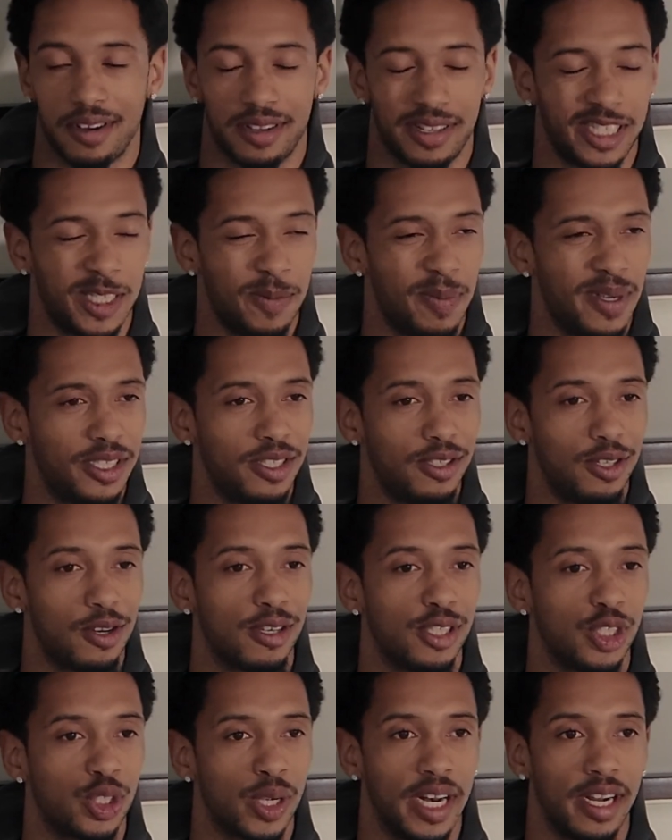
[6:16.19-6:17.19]
Especially
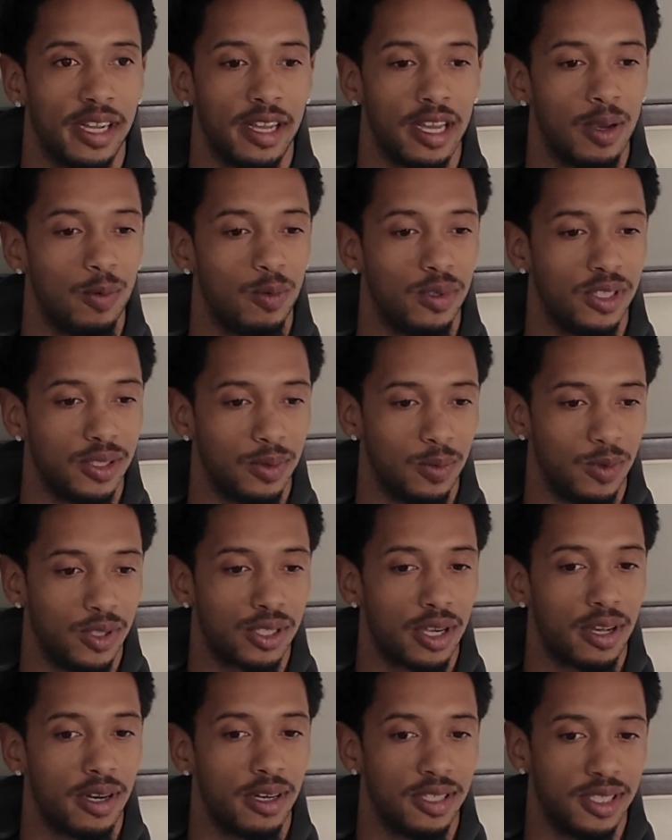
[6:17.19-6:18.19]
during training camp, we
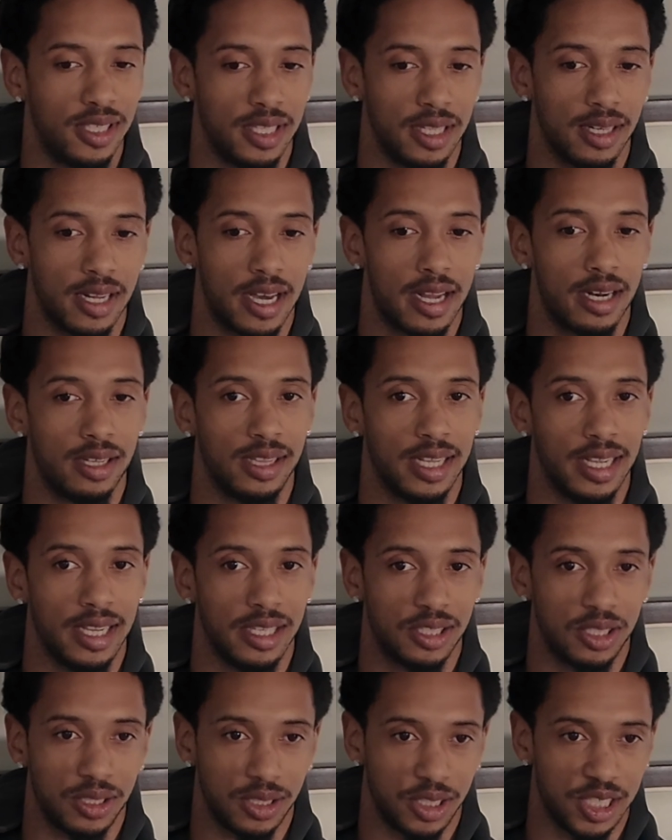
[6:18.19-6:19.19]
started to see a lot of
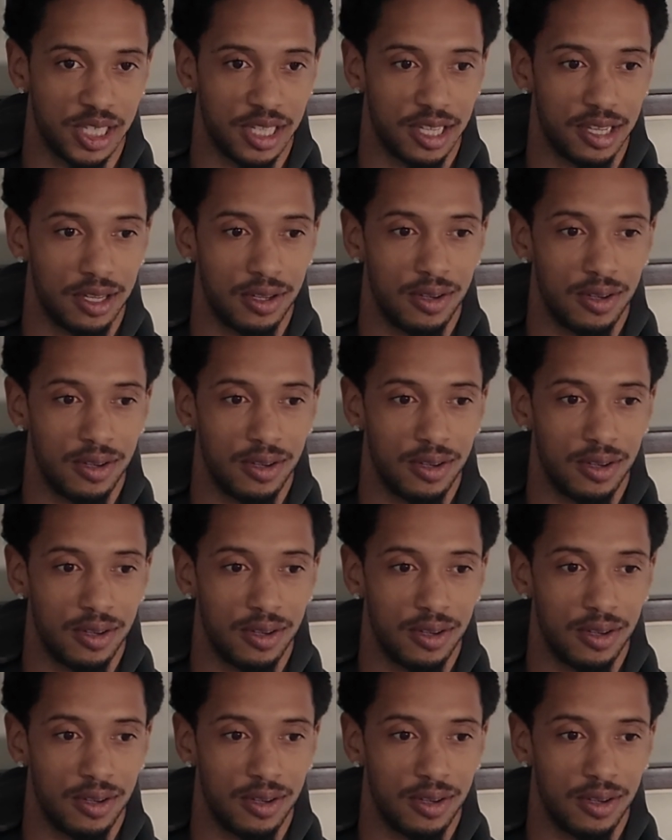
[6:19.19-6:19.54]
things gel.